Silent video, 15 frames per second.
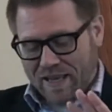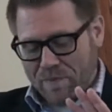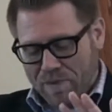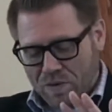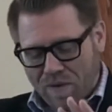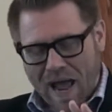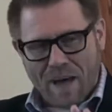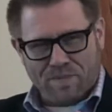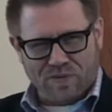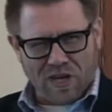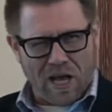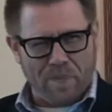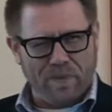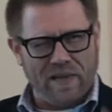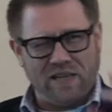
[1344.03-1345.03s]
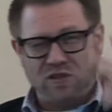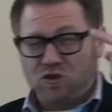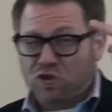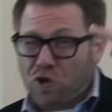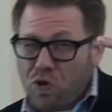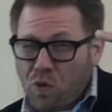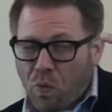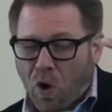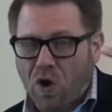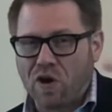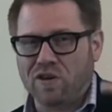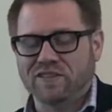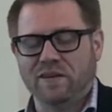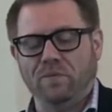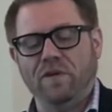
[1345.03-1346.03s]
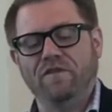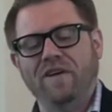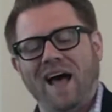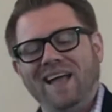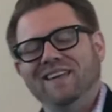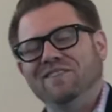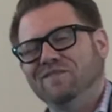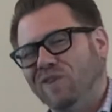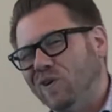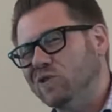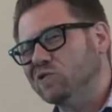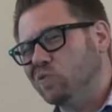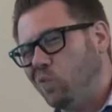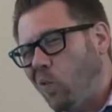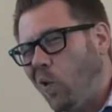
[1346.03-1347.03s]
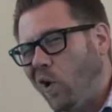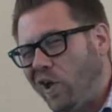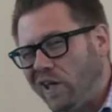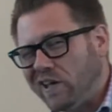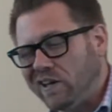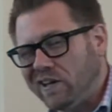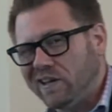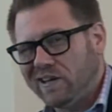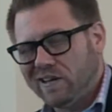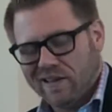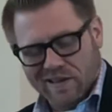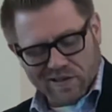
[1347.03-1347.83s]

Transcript: can be wrapped up in two words that we find in verse 1.